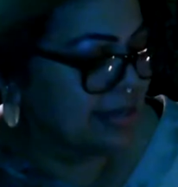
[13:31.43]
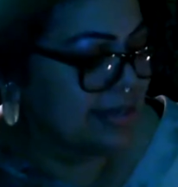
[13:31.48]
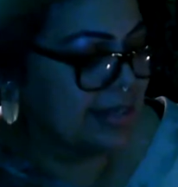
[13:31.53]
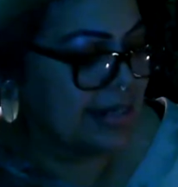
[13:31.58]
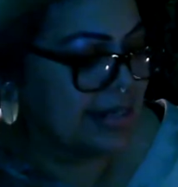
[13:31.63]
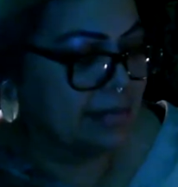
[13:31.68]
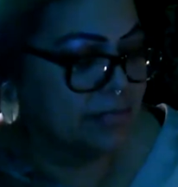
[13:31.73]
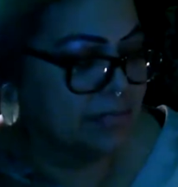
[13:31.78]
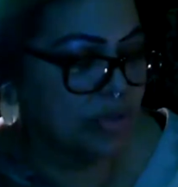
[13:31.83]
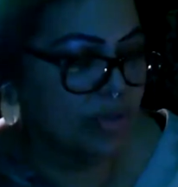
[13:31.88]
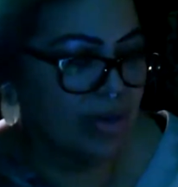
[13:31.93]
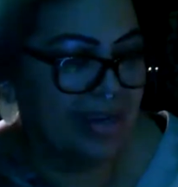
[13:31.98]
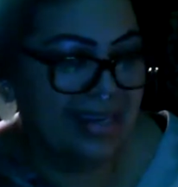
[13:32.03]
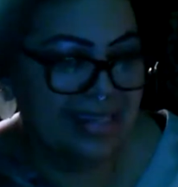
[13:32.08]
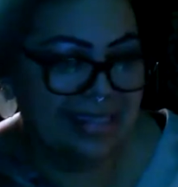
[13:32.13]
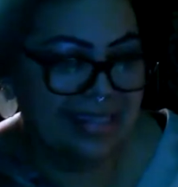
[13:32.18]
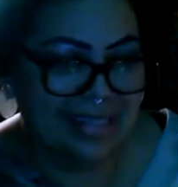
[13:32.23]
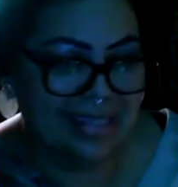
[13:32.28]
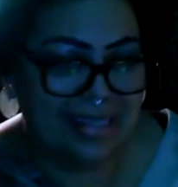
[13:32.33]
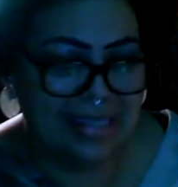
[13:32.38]
that I'm
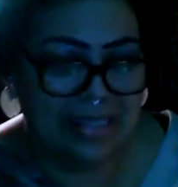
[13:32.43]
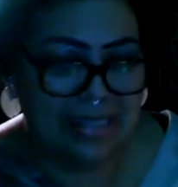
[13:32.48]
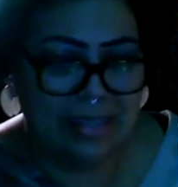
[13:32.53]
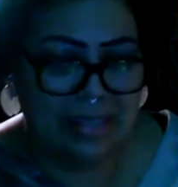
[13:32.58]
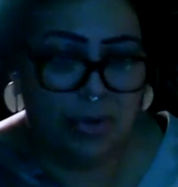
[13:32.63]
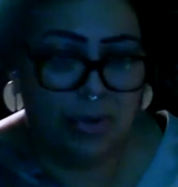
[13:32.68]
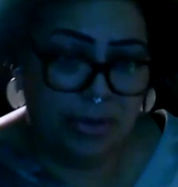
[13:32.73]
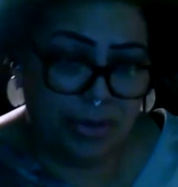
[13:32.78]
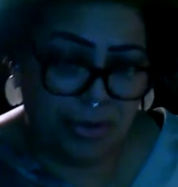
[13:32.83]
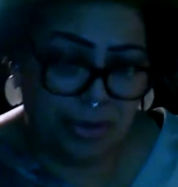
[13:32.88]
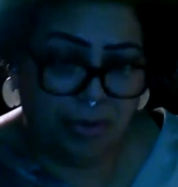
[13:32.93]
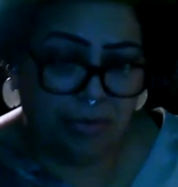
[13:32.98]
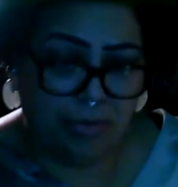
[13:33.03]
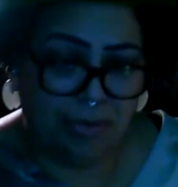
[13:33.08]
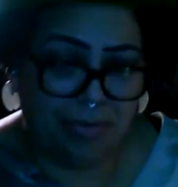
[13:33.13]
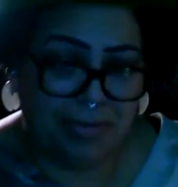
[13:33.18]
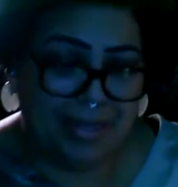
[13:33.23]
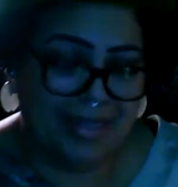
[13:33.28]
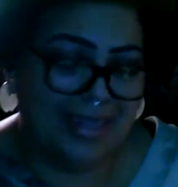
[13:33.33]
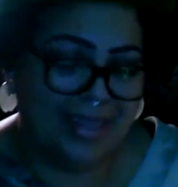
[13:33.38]
trying to like smooth it over
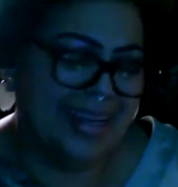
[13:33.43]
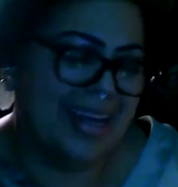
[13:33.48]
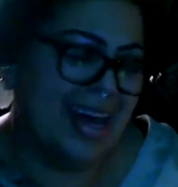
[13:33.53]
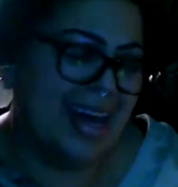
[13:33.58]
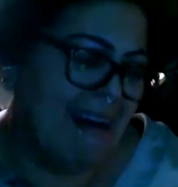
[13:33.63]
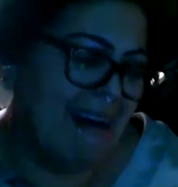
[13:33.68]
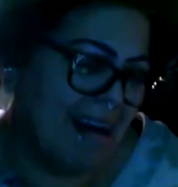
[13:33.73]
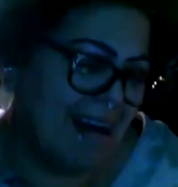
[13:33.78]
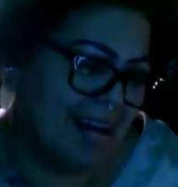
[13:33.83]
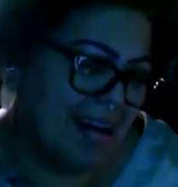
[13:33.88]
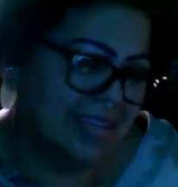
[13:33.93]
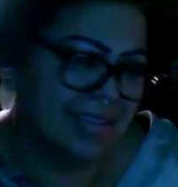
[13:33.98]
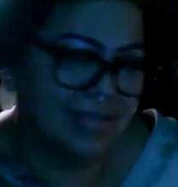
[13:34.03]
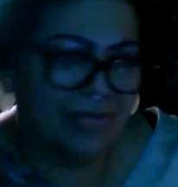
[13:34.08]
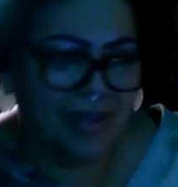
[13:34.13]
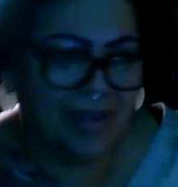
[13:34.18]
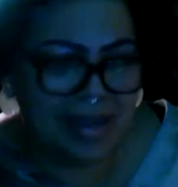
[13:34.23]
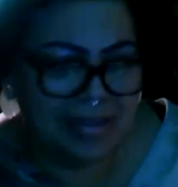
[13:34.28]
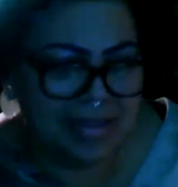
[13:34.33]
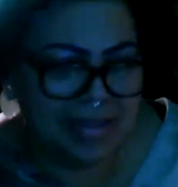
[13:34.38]
and be like, it's
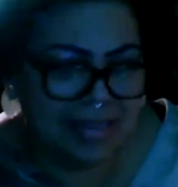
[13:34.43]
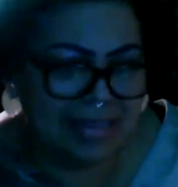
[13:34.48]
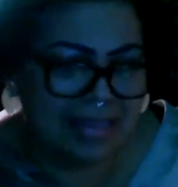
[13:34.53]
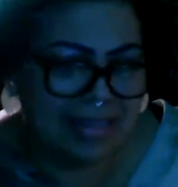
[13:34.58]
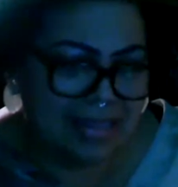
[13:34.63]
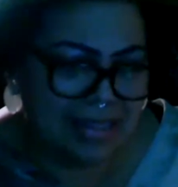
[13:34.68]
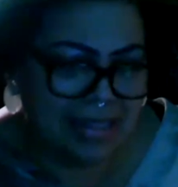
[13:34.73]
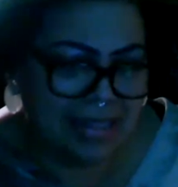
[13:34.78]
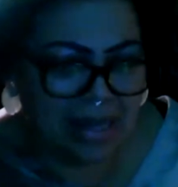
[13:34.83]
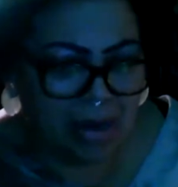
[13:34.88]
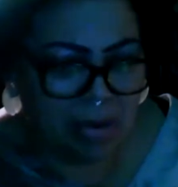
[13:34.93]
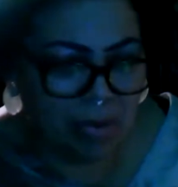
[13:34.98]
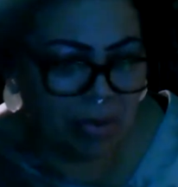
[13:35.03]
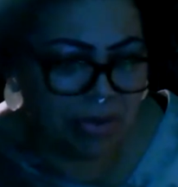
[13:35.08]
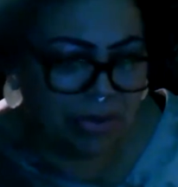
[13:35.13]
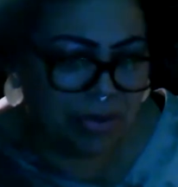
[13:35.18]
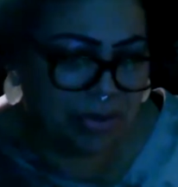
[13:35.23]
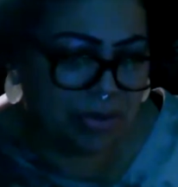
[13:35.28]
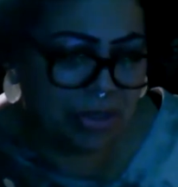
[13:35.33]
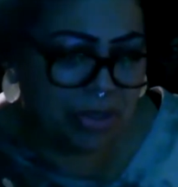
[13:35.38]
fine. They did, what
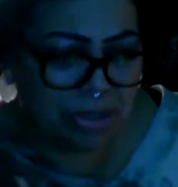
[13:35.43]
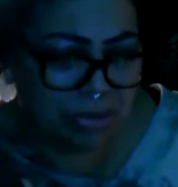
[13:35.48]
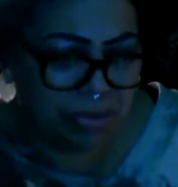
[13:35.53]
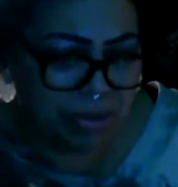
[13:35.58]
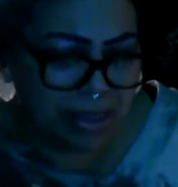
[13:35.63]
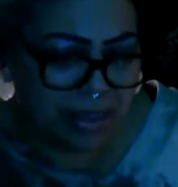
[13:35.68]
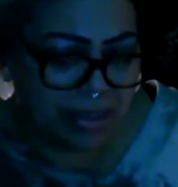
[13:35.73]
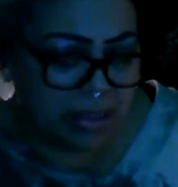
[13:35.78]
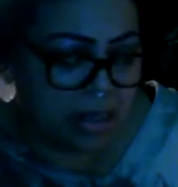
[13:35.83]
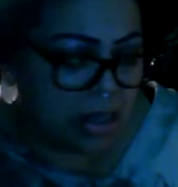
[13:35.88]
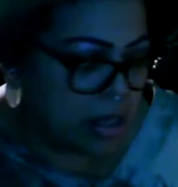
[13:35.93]
they're doing.